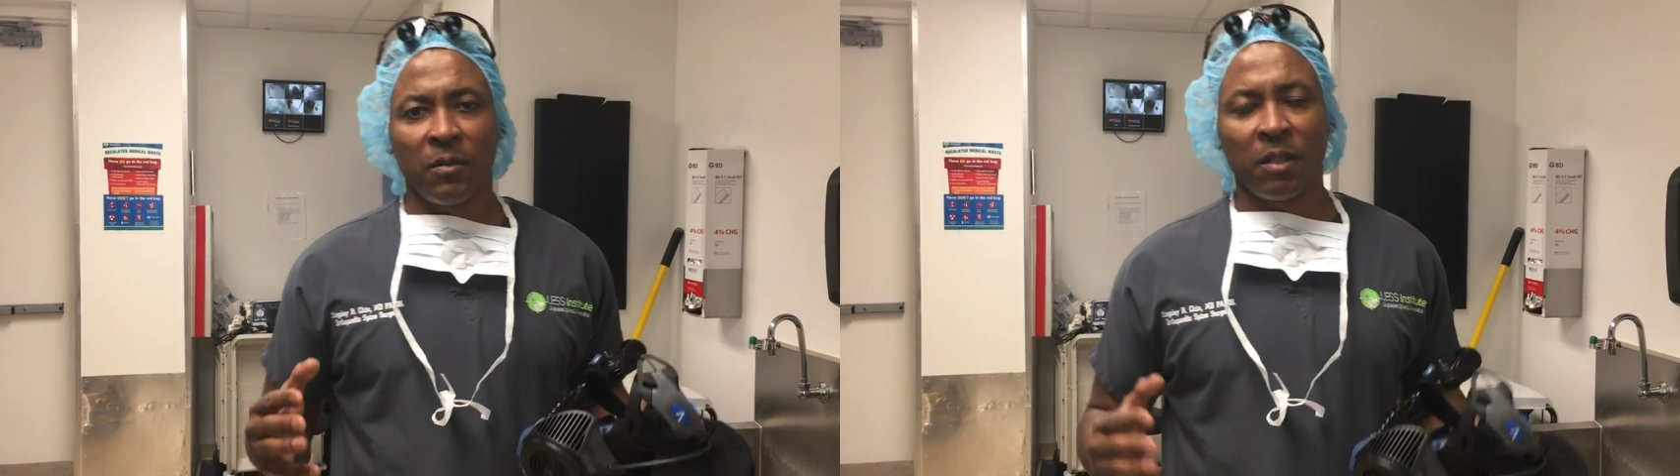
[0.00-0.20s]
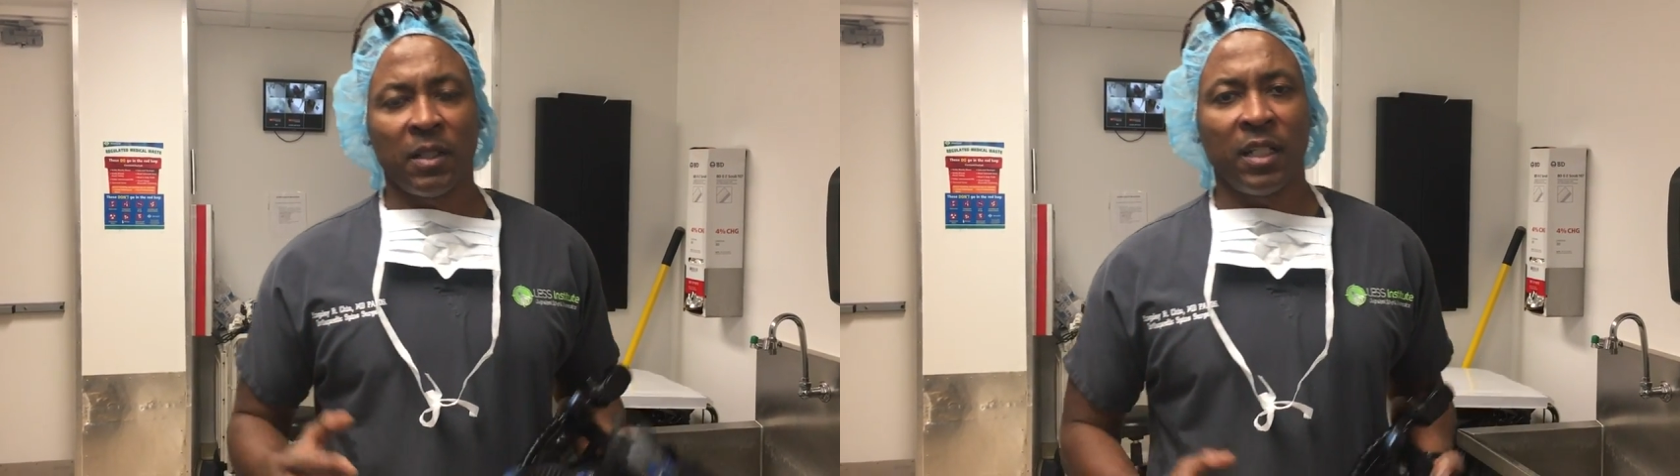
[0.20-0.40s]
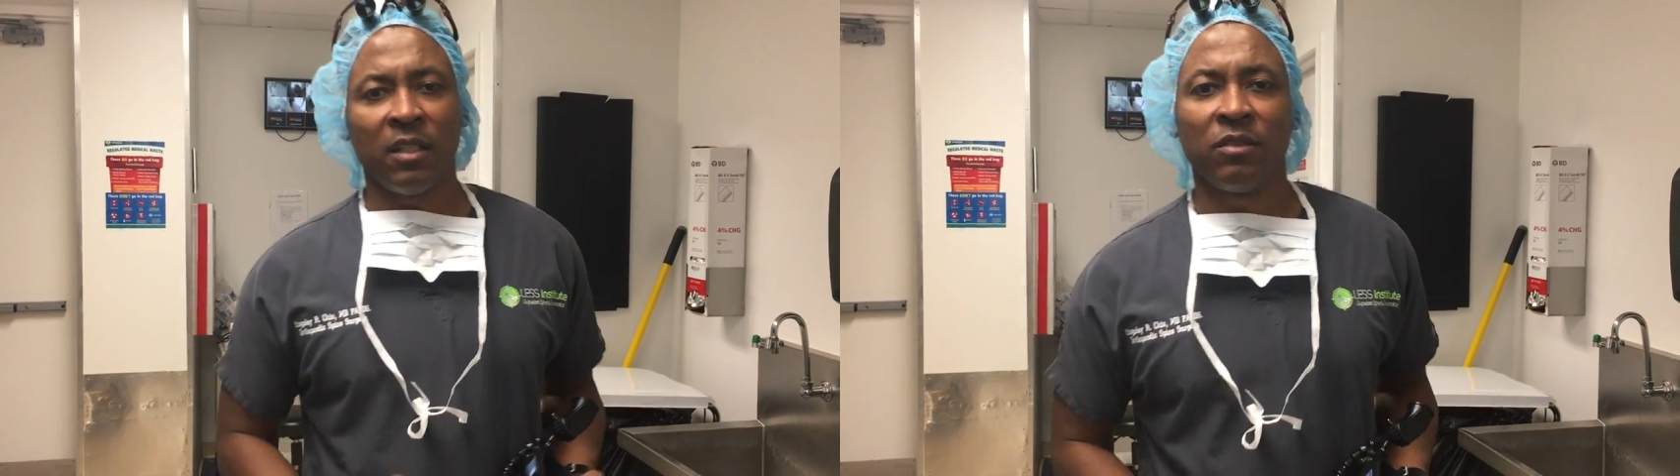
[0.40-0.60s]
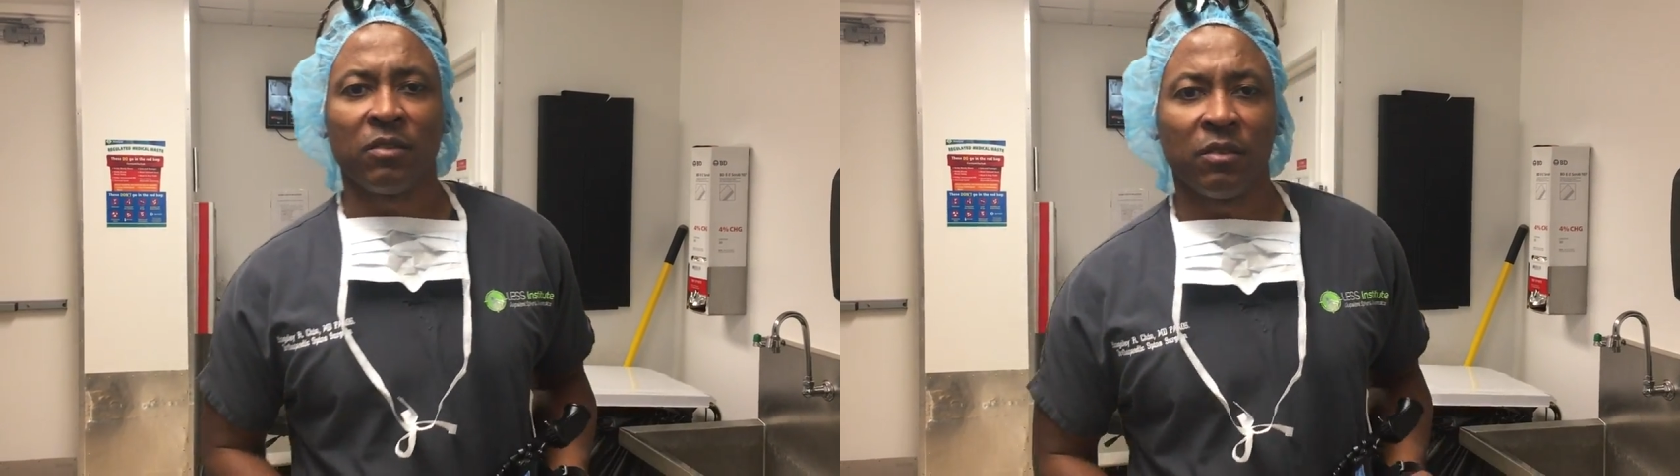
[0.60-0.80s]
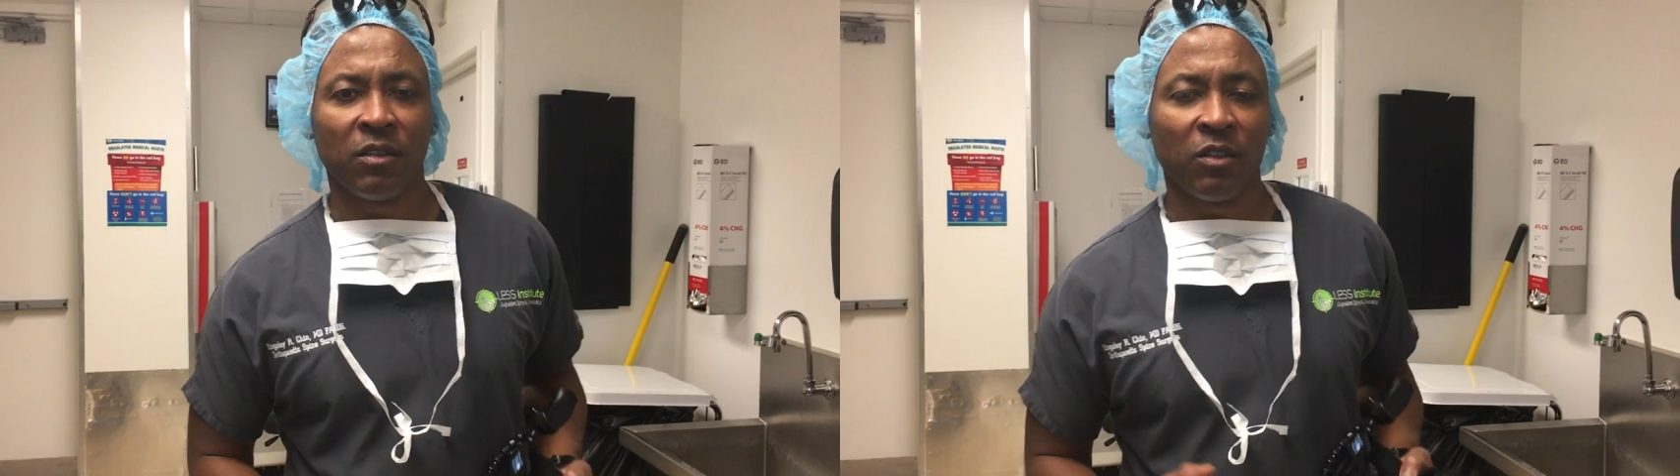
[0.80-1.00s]
Bottom line
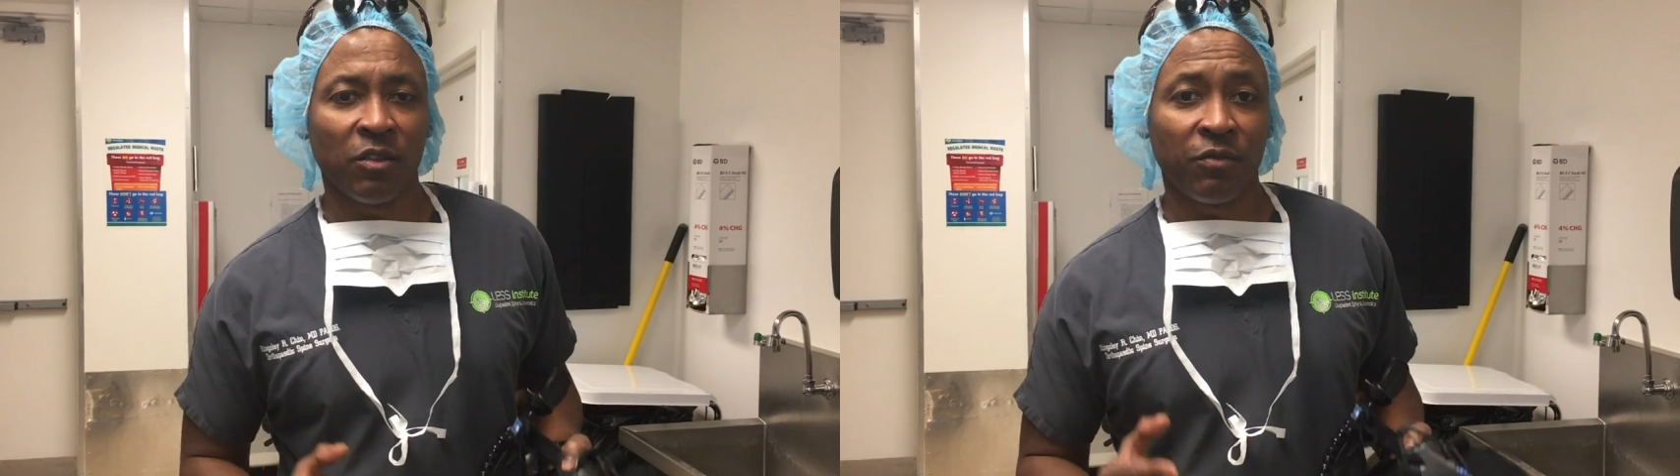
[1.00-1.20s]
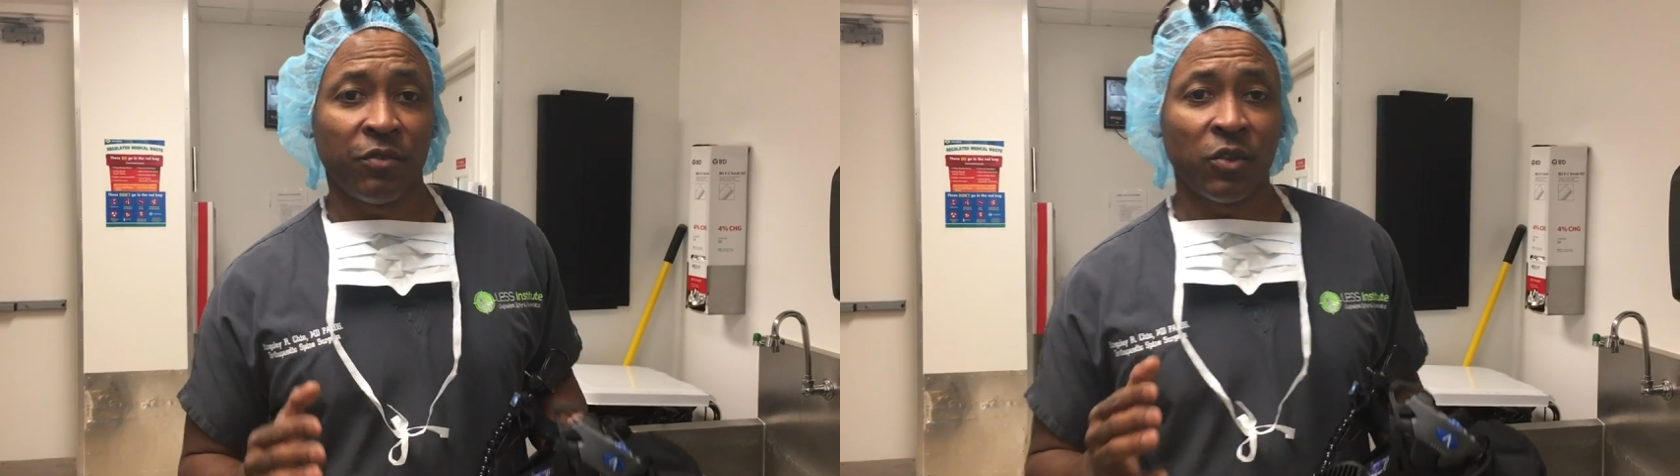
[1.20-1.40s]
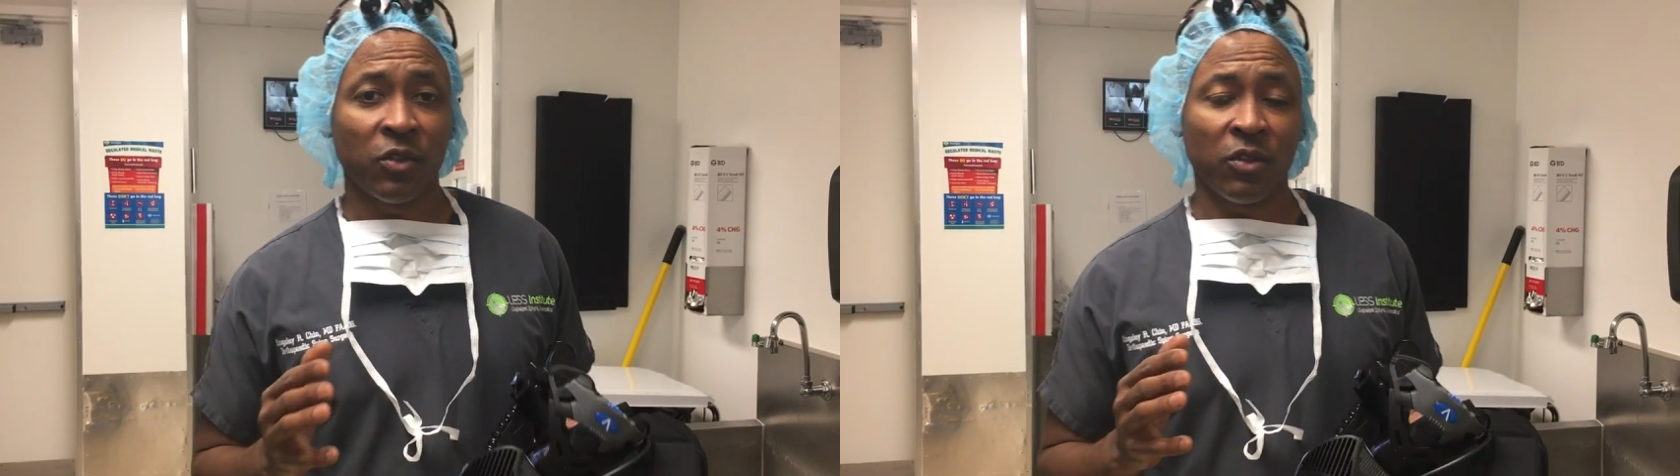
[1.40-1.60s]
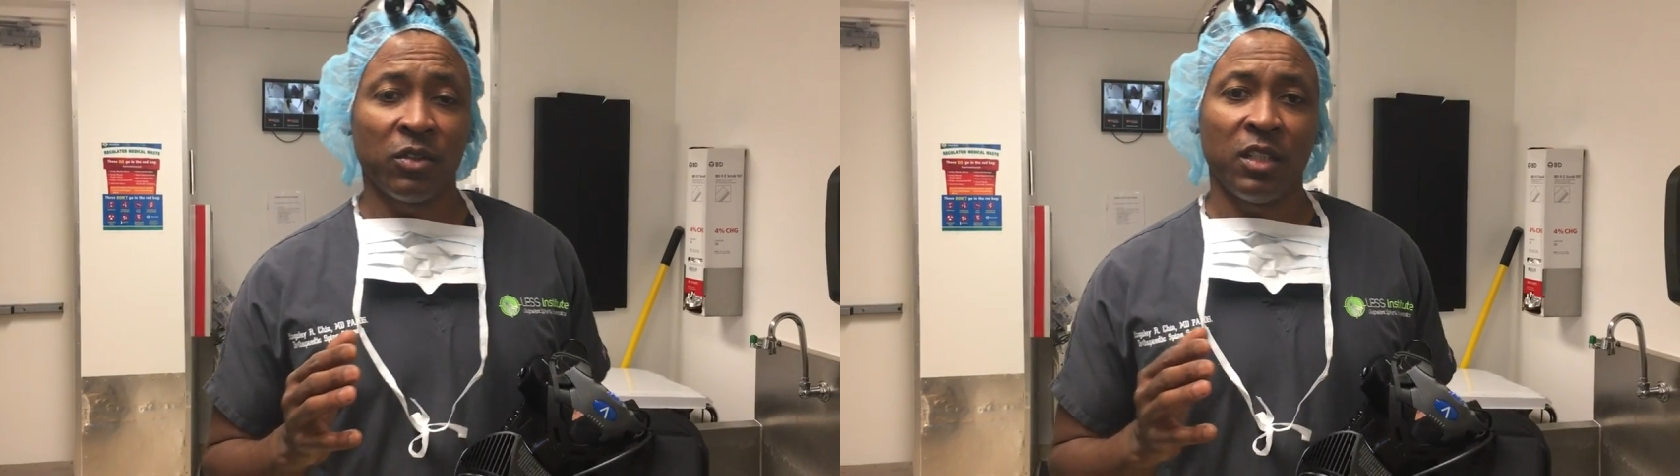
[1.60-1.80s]
is, for